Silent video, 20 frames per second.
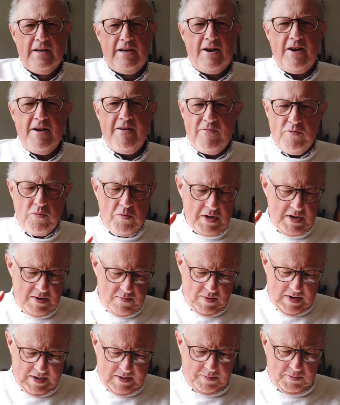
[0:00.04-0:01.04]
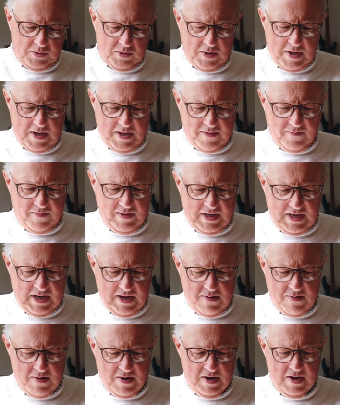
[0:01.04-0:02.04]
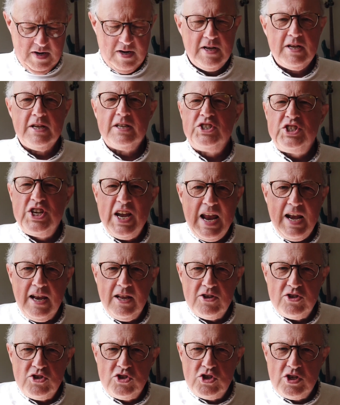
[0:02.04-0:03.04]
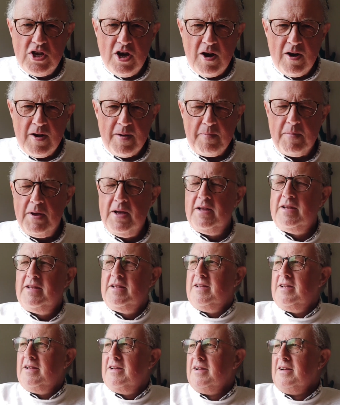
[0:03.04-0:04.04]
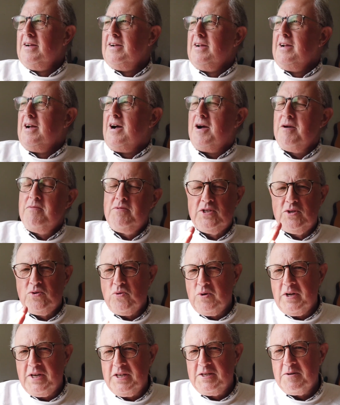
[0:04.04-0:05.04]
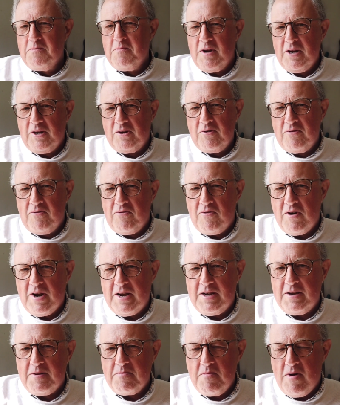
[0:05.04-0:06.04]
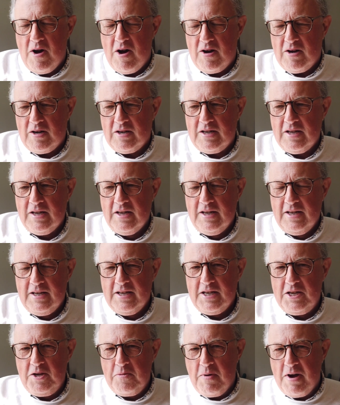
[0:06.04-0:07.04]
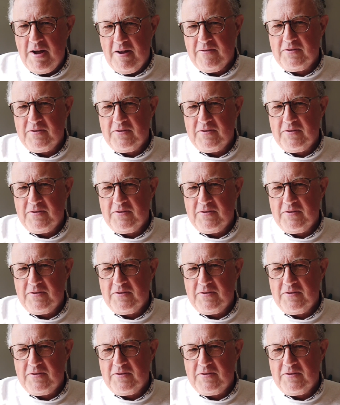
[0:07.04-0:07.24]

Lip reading: Hi everyone, welcome to another video. Challenge time. I was talking to my good friend Mark, and you might have